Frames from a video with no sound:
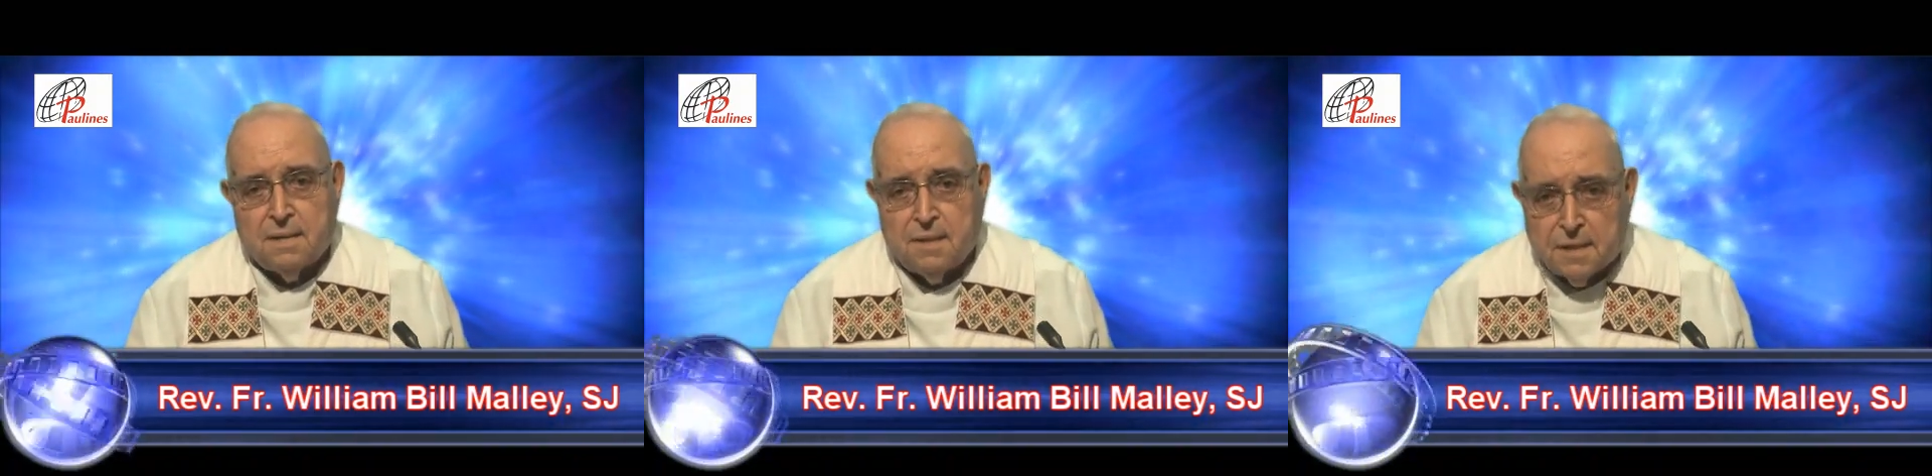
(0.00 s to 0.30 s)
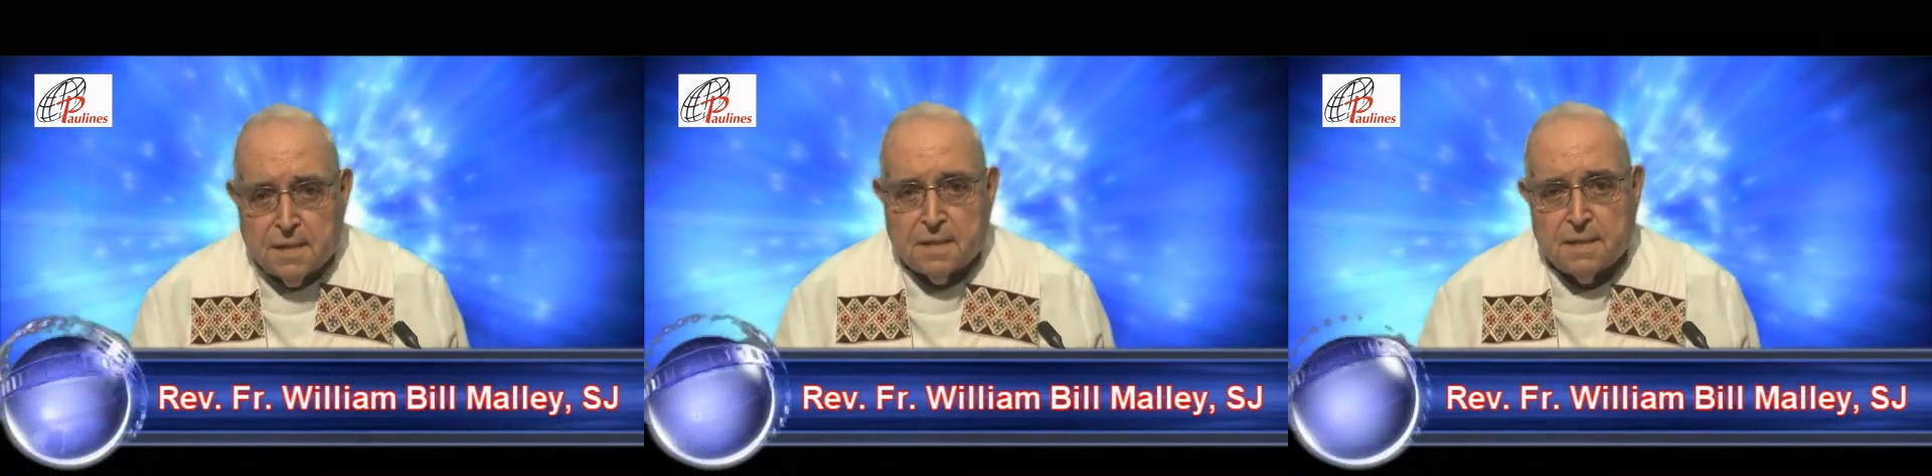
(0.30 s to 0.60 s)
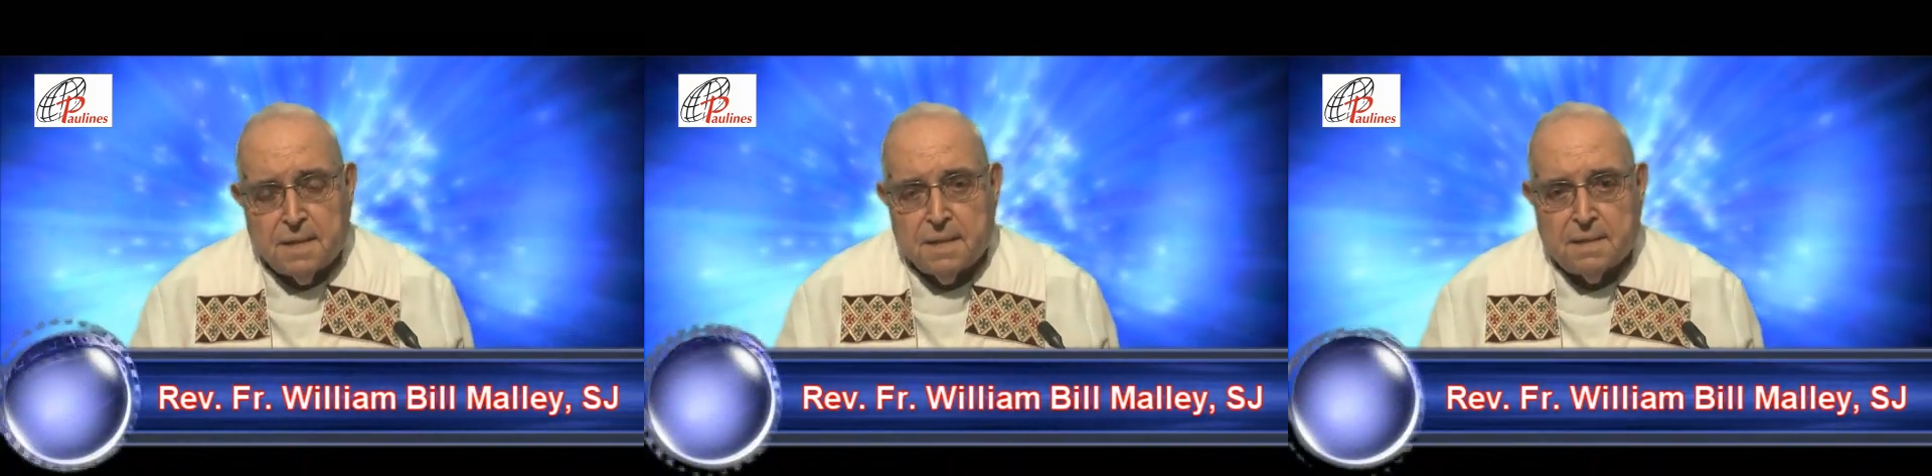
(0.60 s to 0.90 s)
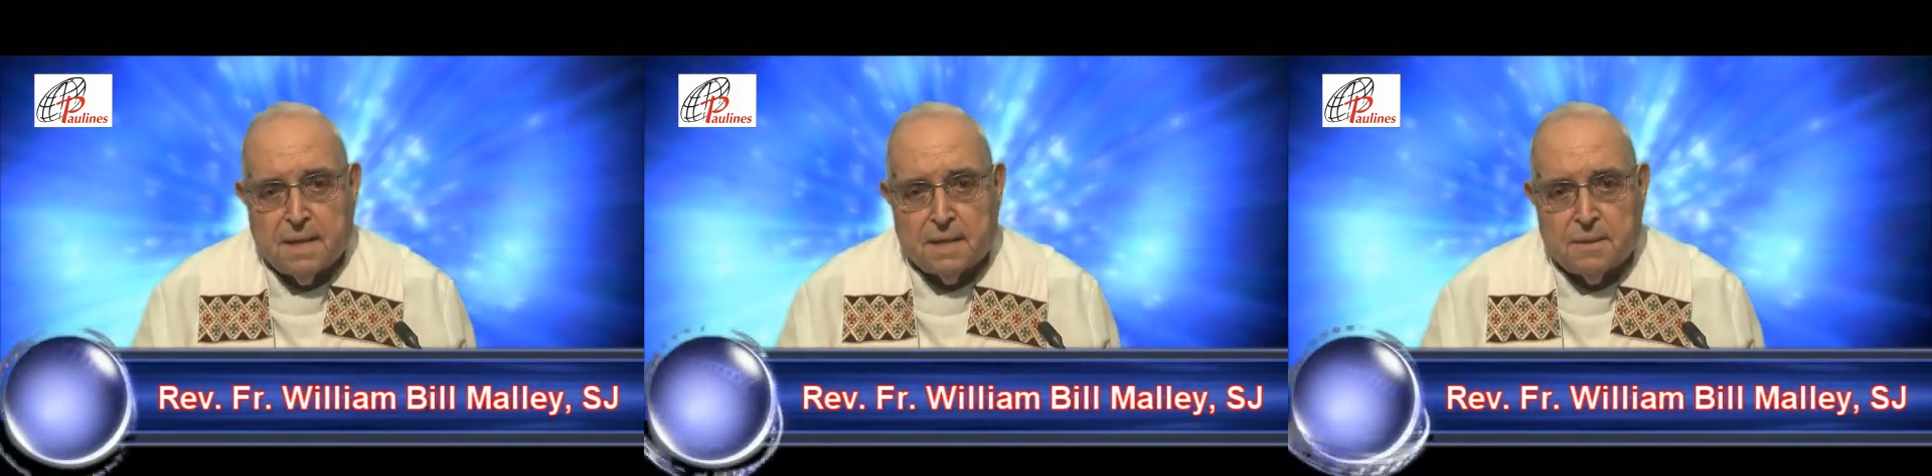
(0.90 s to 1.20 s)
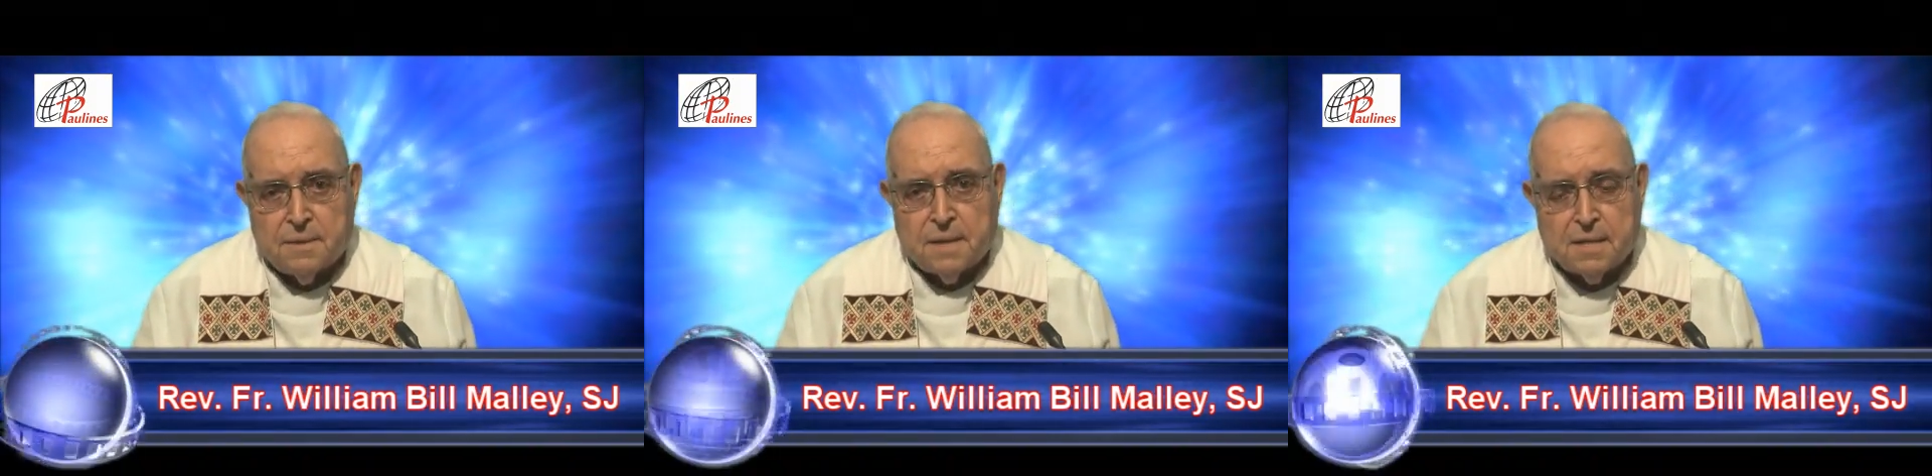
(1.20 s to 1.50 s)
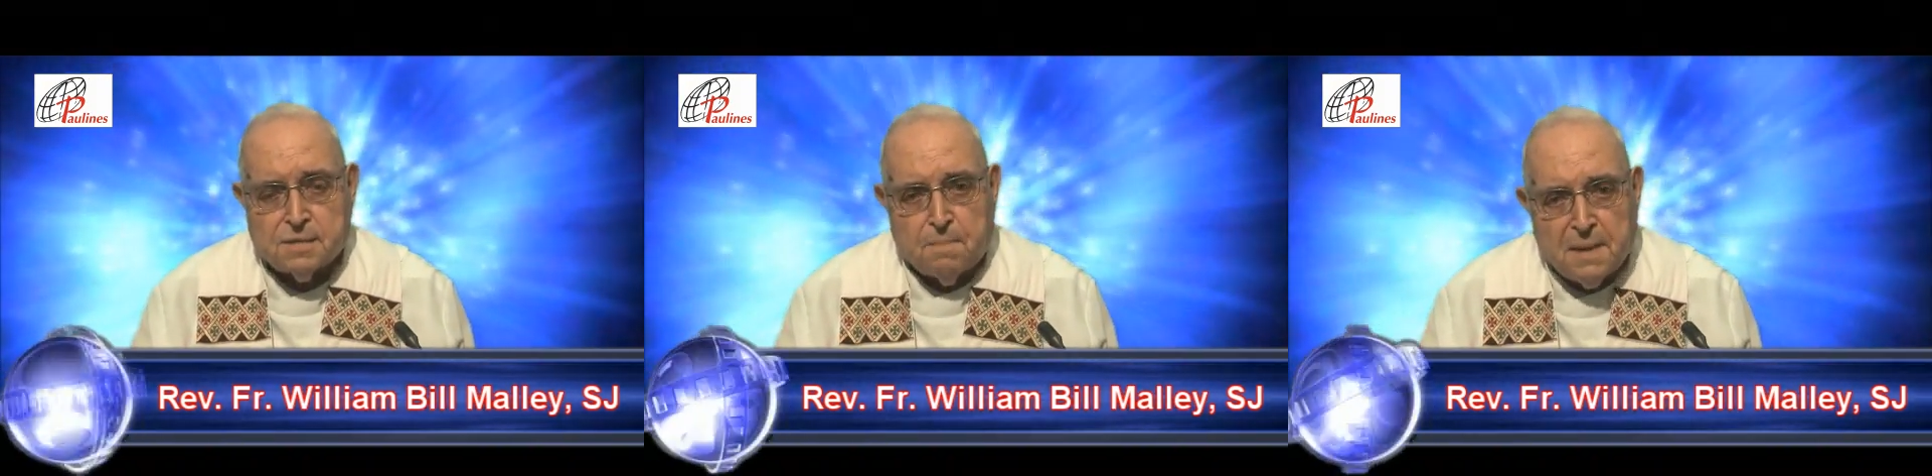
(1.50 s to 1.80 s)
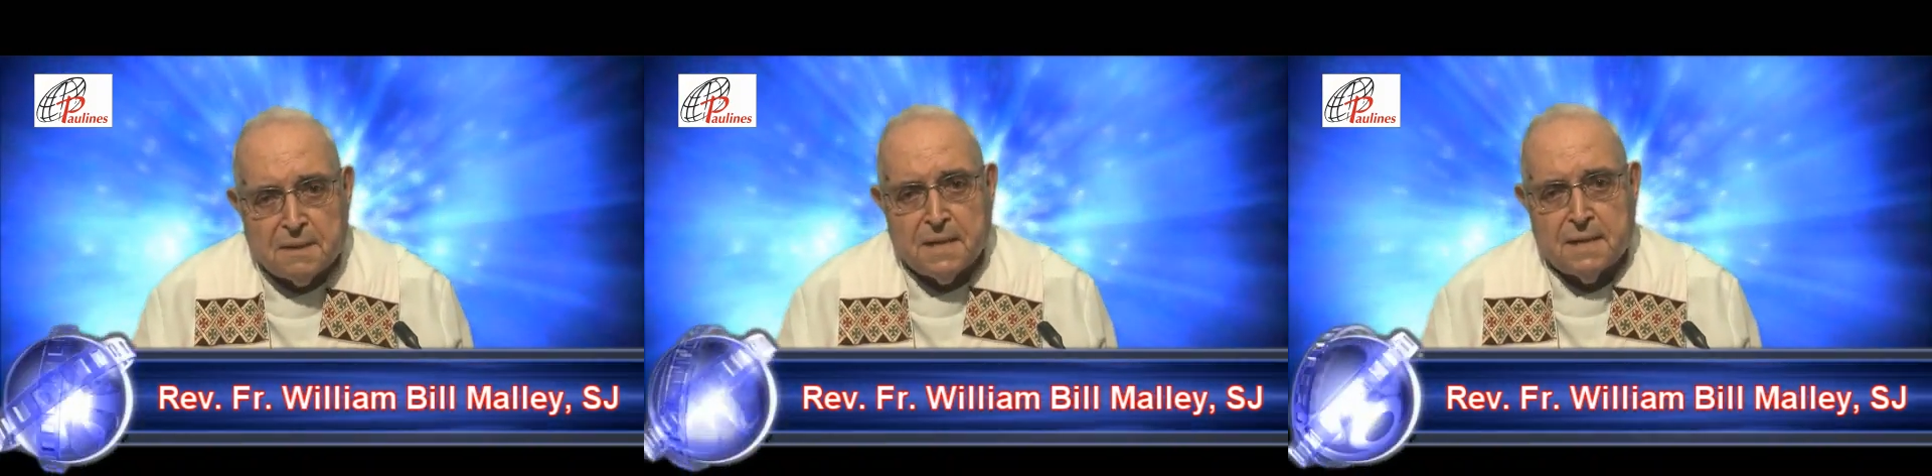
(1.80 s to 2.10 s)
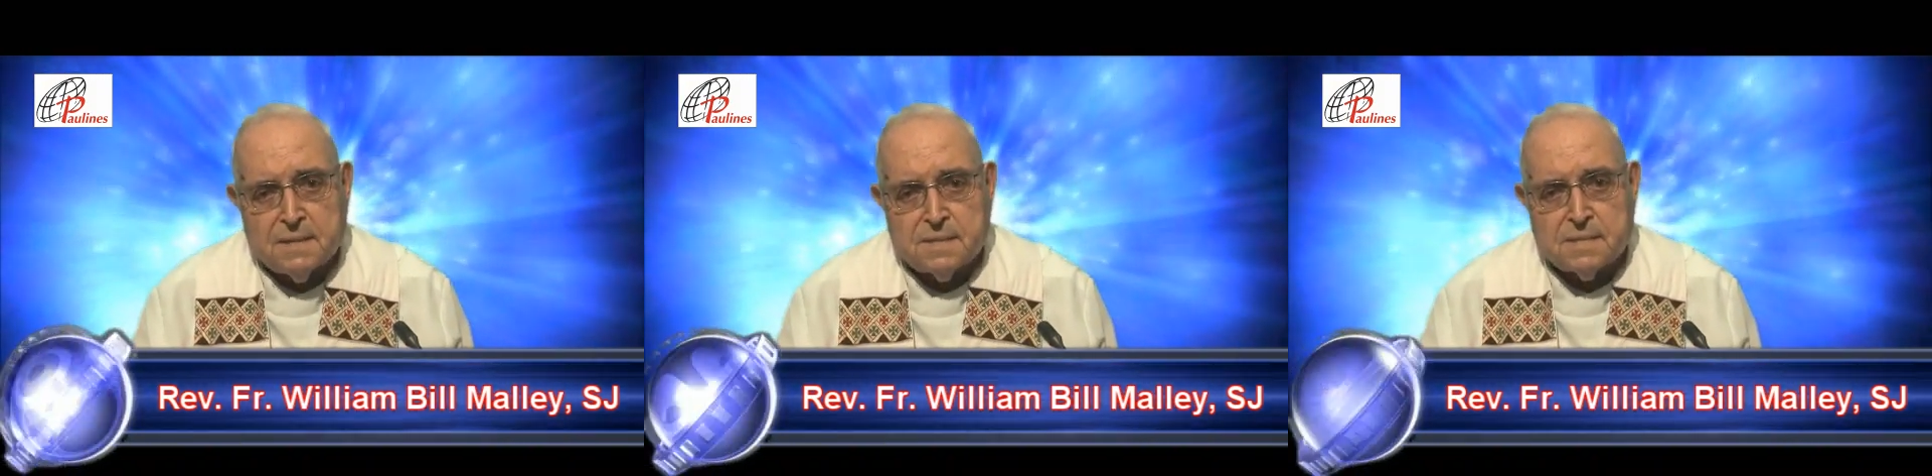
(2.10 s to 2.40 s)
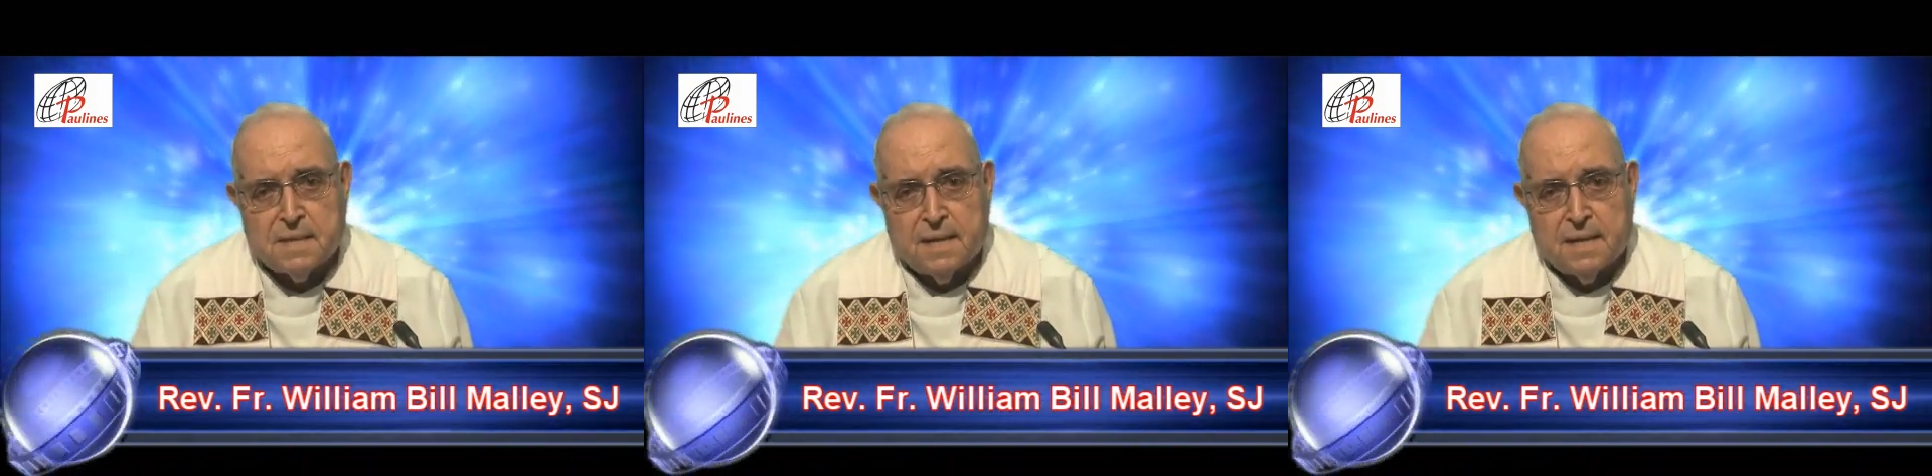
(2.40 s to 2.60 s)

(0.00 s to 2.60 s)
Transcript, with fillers: learn in our own experience